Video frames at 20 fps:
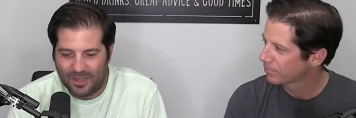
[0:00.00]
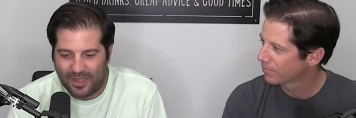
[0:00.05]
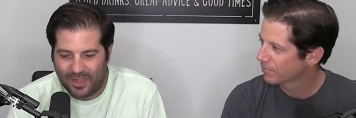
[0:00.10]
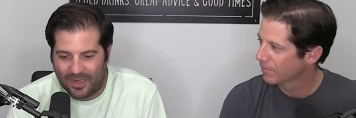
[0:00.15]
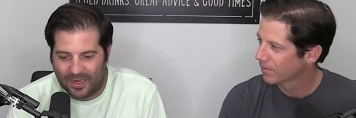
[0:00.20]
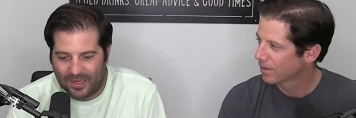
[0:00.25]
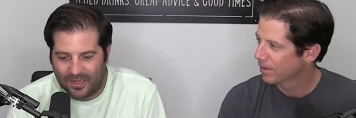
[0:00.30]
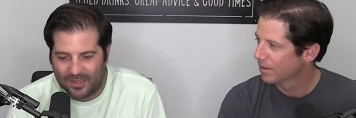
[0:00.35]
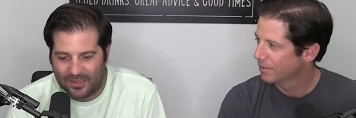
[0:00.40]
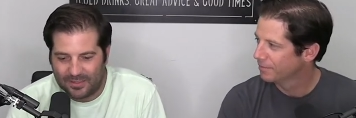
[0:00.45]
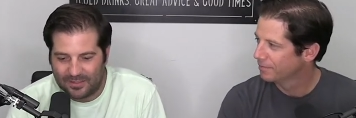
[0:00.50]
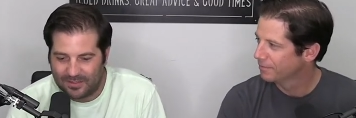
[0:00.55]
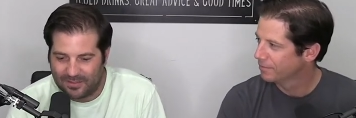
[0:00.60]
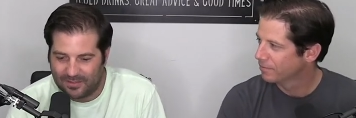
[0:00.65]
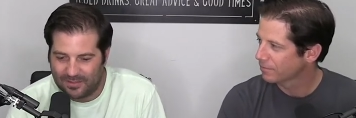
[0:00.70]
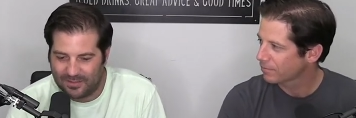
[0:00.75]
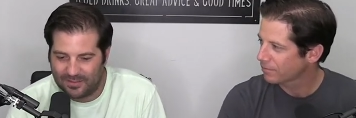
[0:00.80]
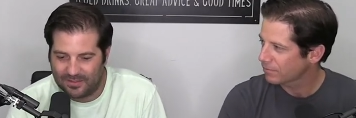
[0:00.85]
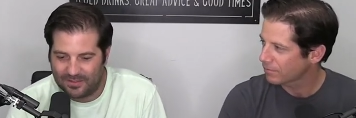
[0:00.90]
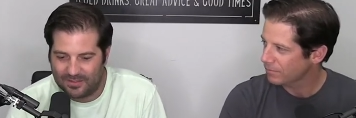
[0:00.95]
Speaker 1: like
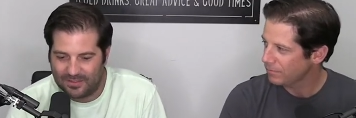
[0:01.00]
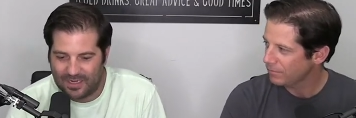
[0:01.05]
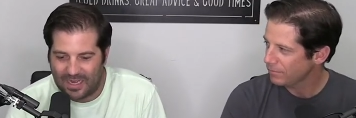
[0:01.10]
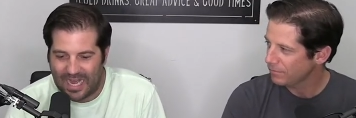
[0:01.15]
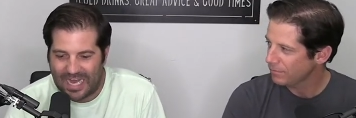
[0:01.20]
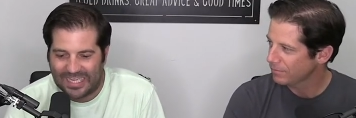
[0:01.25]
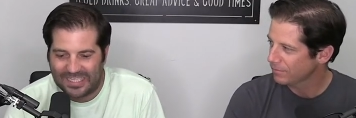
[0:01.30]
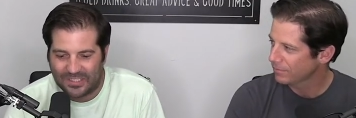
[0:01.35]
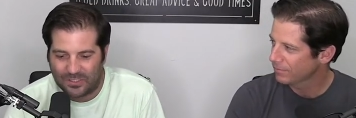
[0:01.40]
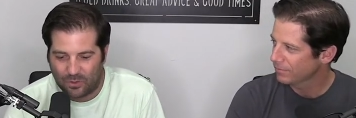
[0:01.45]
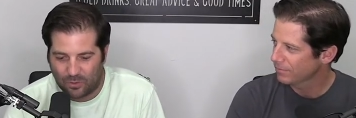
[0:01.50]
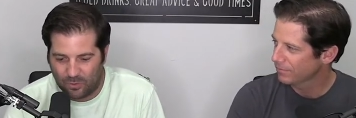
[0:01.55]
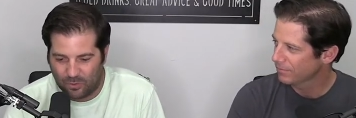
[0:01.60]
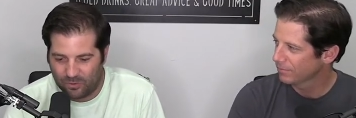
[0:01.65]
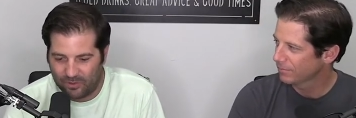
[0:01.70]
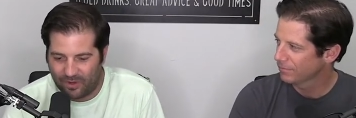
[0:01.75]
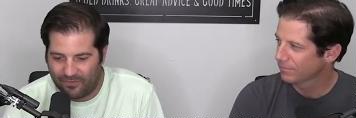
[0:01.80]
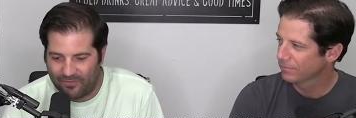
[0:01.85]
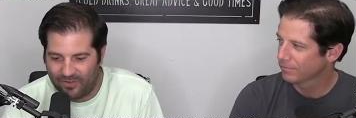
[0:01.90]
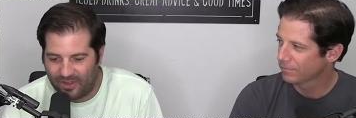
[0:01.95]
ice
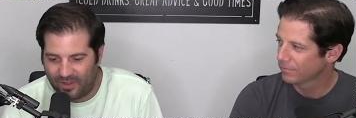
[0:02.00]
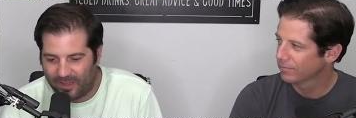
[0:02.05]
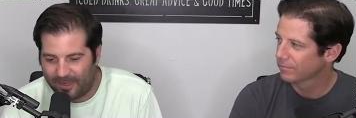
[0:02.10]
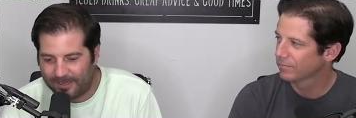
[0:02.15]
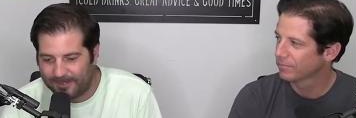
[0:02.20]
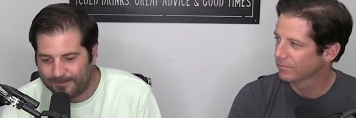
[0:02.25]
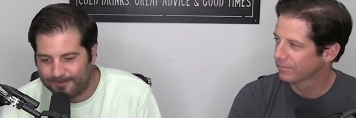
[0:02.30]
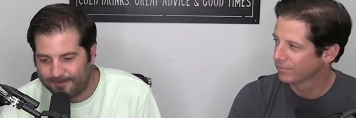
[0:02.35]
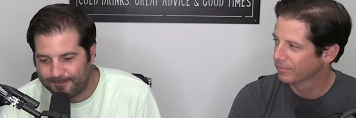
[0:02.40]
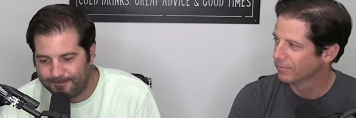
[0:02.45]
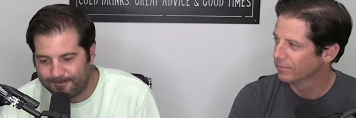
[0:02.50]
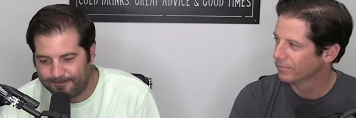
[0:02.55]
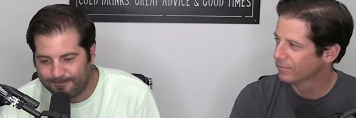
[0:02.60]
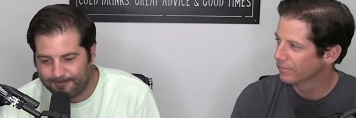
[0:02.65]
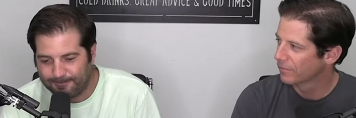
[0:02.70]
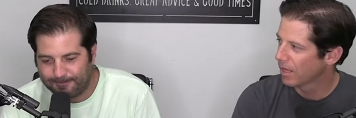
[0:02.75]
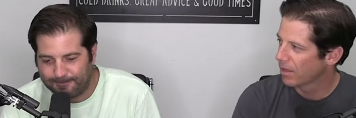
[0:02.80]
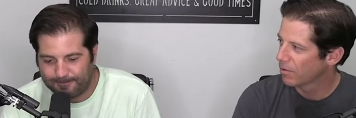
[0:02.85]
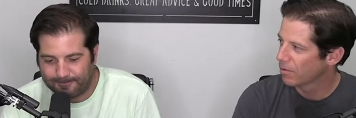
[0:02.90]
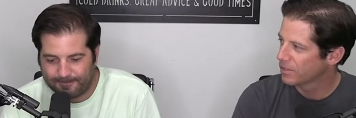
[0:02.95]
cold, I feel like. Mm-hmm.
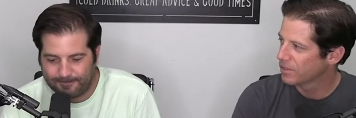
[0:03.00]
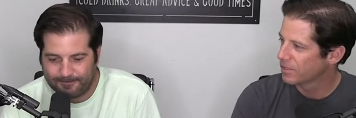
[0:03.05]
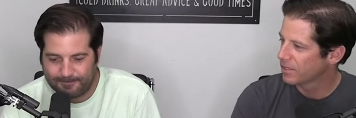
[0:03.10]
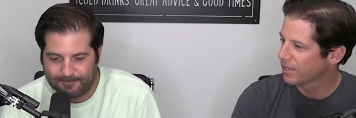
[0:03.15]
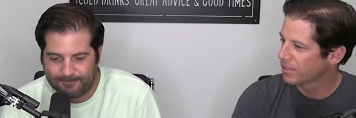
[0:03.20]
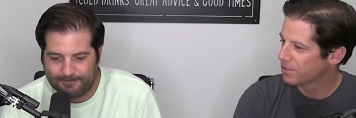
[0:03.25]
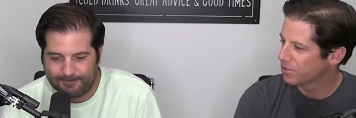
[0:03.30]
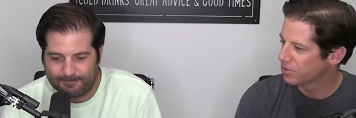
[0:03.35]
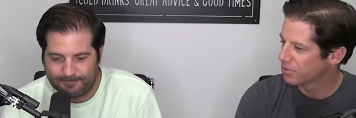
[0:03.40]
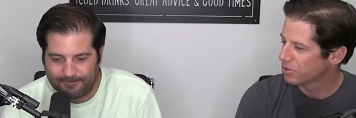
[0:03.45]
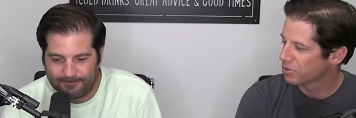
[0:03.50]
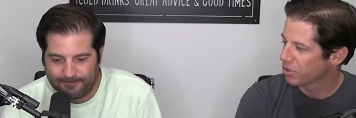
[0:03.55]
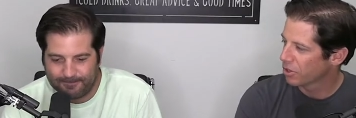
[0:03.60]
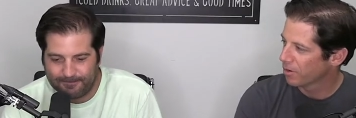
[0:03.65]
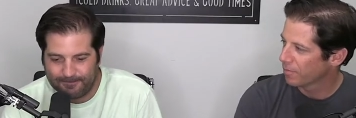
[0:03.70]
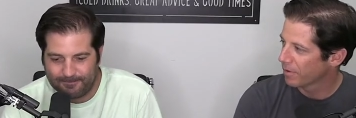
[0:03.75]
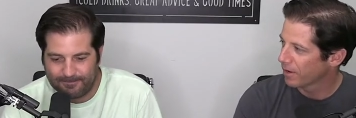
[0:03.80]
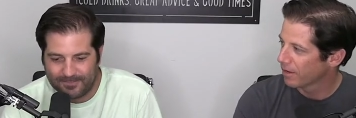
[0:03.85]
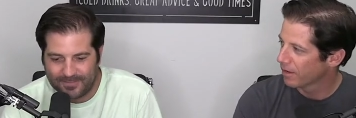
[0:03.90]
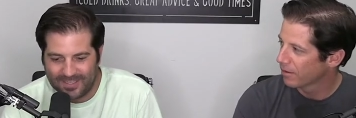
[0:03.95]
Speaker 2: Otherwise, it tastes too
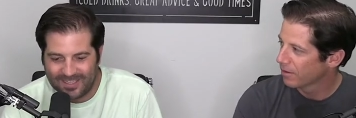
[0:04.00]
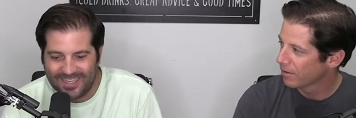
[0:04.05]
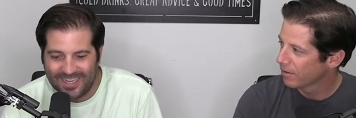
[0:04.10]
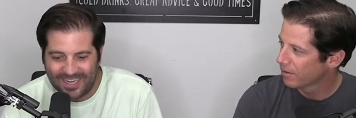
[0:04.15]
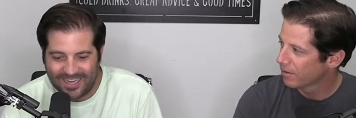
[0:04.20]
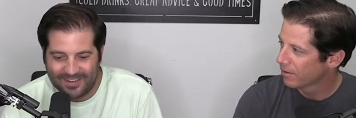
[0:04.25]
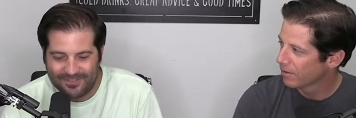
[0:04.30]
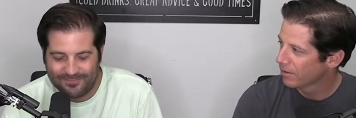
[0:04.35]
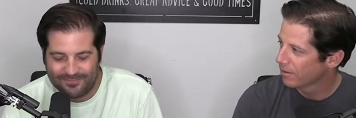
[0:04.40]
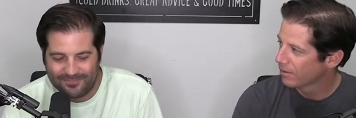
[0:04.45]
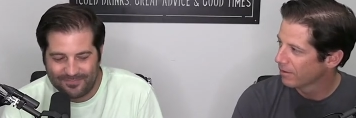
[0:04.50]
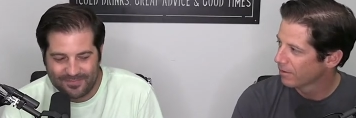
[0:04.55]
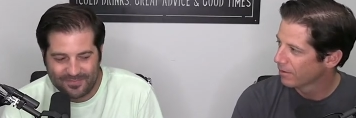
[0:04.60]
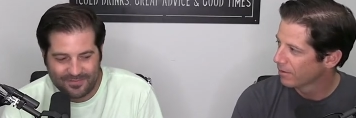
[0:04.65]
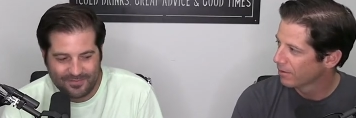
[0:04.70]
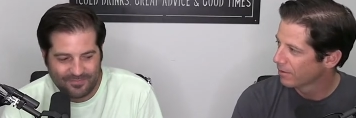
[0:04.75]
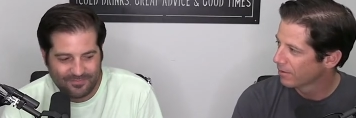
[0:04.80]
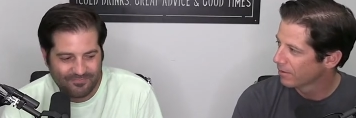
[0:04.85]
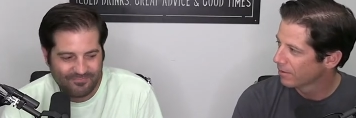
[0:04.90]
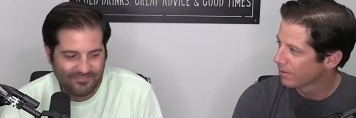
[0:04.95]
syrupy. Yeah.
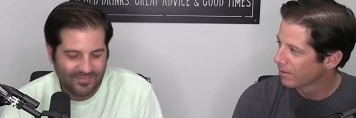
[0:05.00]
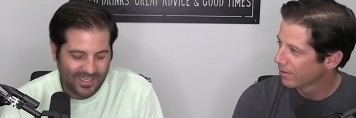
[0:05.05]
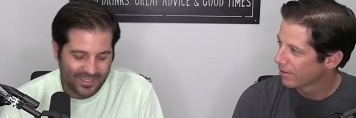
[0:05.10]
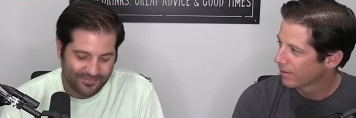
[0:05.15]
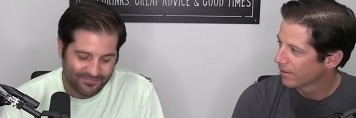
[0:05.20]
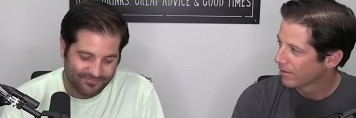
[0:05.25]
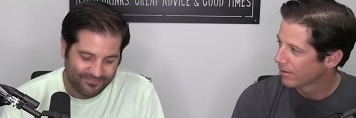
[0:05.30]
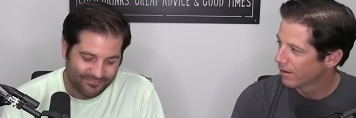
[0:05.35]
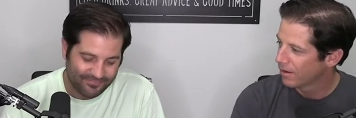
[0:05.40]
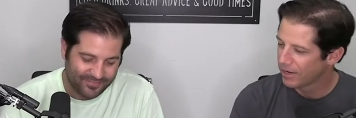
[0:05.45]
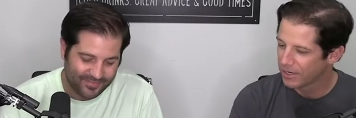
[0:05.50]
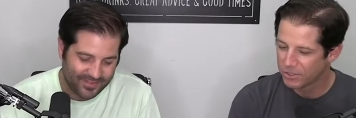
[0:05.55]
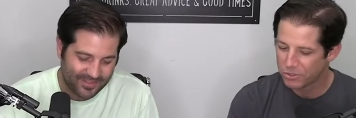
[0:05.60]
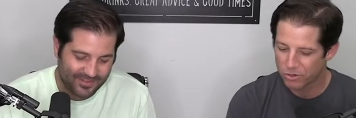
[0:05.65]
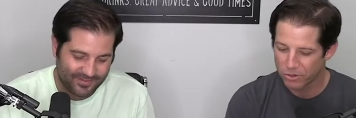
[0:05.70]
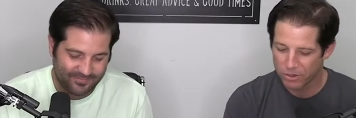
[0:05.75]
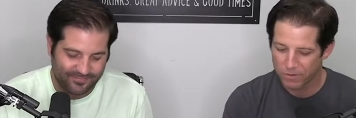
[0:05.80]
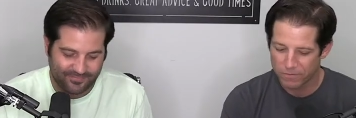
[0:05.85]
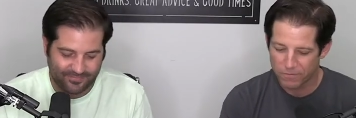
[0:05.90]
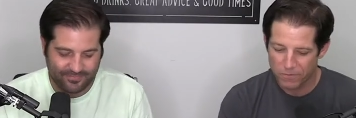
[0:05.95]
Yeah. All right,
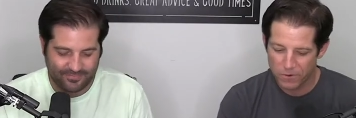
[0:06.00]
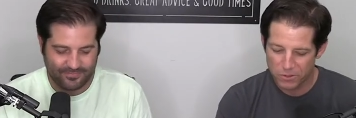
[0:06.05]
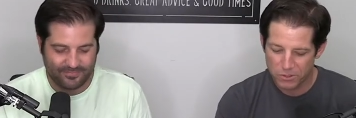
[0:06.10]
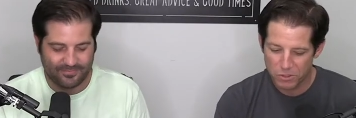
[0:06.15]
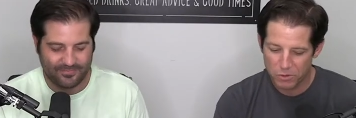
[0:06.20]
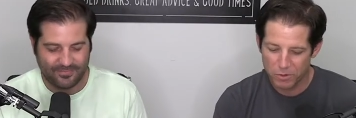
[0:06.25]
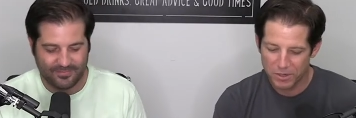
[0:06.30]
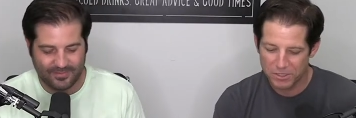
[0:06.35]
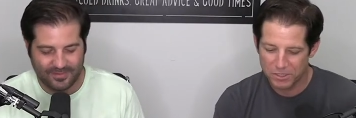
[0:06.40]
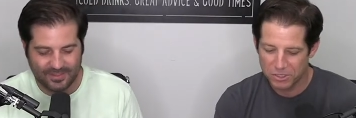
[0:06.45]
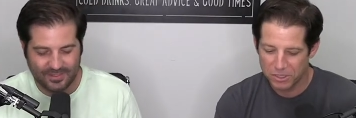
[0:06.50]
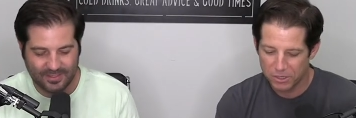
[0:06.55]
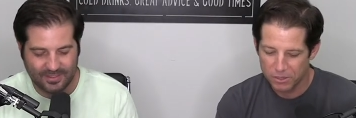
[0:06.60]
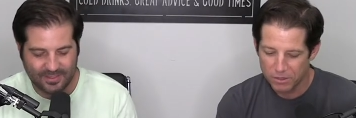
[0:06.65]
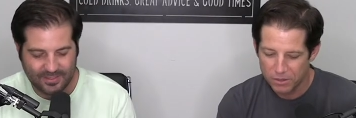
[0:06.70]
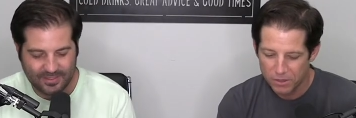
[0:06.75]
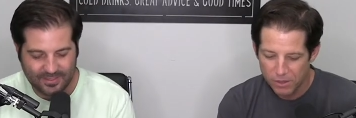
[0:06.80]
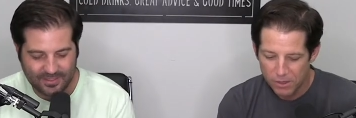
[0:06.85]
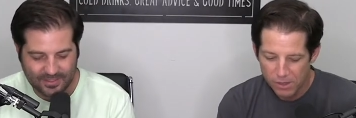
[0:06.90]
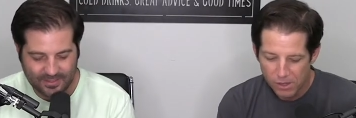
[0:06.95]
Jordan, first question.